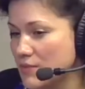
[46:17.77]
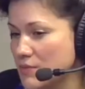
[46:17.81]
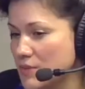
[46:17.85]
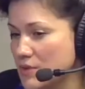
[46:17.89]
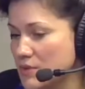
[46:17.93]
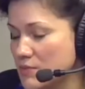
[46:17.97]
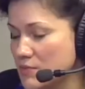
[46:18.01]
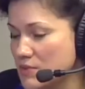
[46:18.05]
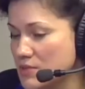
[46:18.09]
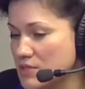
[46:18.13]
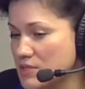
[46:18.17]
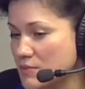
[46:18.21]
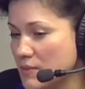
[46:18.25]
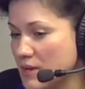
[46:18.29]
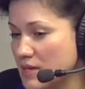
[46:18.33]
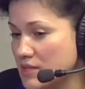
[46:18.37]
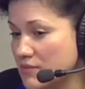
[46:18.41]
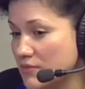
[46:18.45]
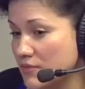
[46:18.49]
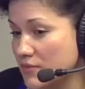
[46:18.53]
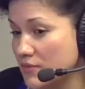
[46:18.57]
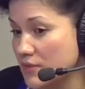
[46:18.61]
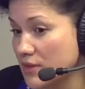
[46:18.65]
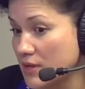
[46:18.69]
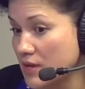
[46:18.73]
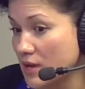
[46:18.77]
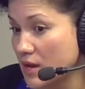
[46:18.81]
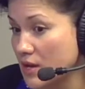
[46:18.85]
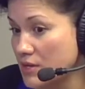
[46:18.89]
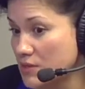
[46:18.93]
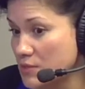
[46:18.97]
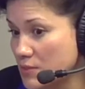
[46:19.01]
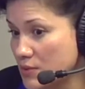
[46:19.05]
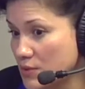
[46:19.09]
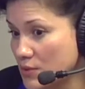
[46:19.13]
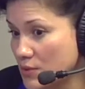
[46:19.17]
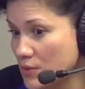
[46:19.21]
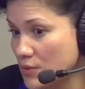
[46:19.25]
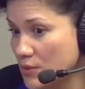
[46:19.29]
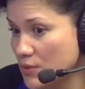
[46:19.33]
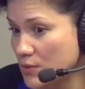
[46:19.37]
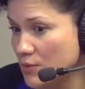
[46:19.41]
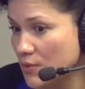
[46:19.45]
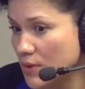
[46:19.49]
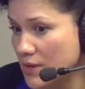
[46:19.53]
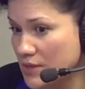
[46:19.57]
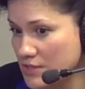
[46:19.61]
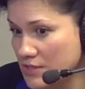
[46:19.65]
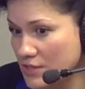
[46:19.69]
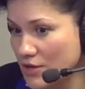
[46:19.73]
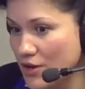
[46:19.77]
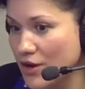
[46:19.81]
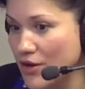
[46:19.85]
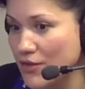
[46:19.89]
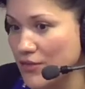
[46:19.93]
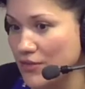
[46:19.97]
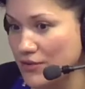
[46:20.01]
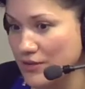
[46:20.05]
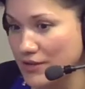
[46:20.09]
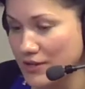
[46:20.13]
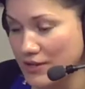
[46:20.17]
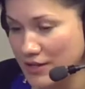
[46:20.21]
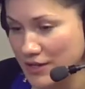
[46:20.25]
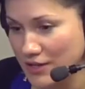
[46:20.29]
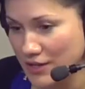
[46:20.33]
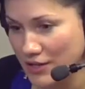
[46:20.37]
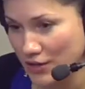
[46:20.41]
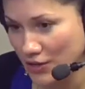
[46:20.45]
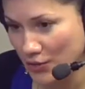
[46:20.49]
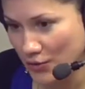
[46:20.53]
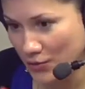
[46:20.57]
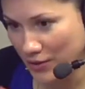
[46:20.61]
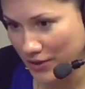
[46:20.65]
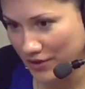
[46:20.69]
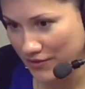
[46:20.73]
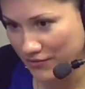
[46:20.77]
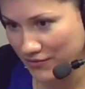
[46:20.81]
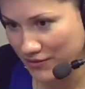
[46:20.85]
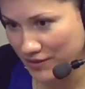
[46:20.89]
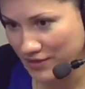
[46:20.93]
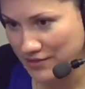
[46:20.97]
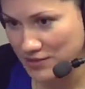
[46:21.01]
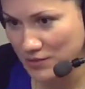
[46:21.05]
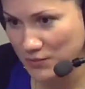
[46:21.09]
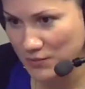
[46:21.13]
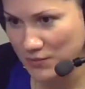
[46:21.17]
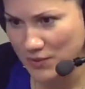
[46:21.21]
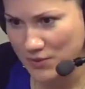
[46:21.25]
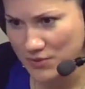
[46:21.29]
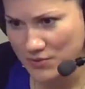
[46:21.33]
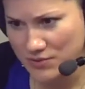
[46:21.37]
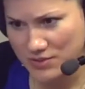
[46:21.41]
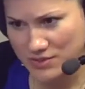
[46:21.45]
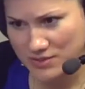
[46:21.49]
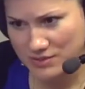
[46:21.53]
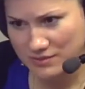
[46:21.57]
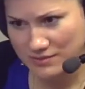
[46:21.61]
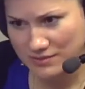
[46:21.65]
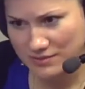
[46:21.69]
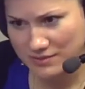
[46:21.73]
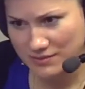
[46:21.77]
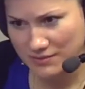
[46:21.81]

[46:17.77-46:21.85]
from the perspective of the entrepreneur who wants all the quick fix approach.